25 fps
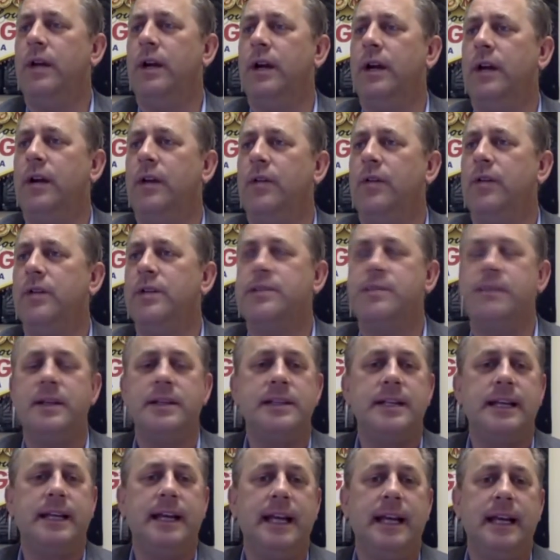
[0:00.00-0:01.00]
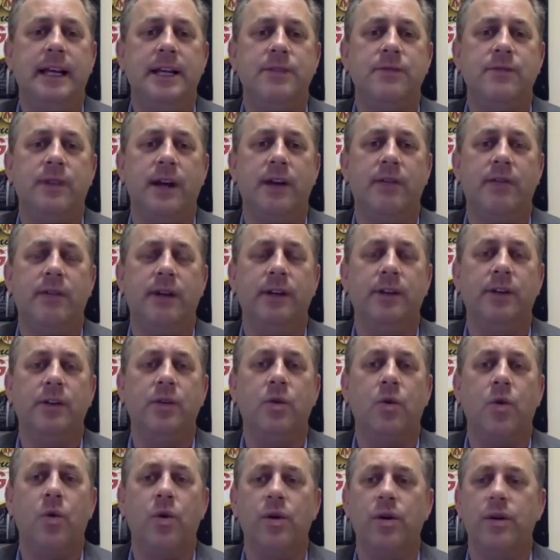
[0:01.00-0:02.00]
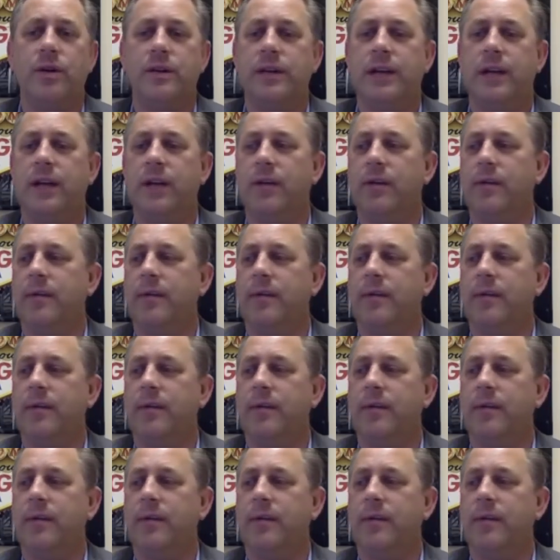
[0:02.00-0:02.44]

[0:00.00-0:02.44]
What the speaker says: Christmas, again, is right around the corner here in about